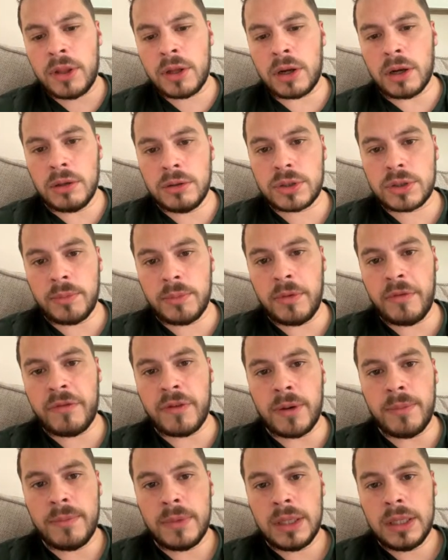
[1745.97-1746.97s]
are the goals coming
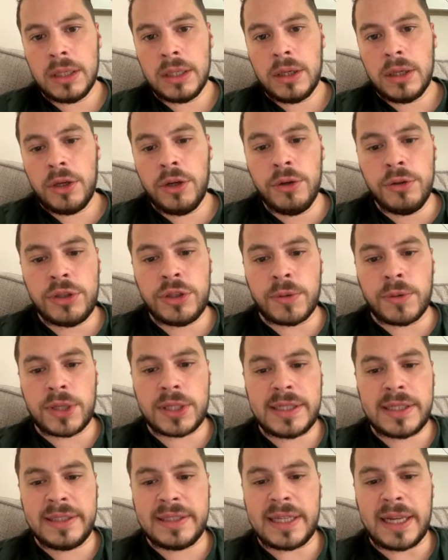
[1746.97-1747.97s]
from? Who do you want
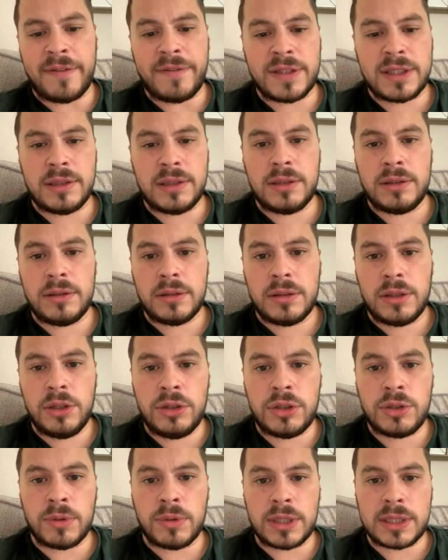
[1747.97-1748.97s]
to see as Everton?
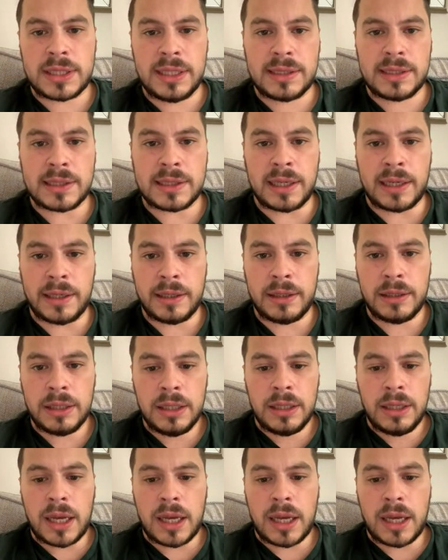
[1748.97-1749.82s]
Who do you want to see us sign?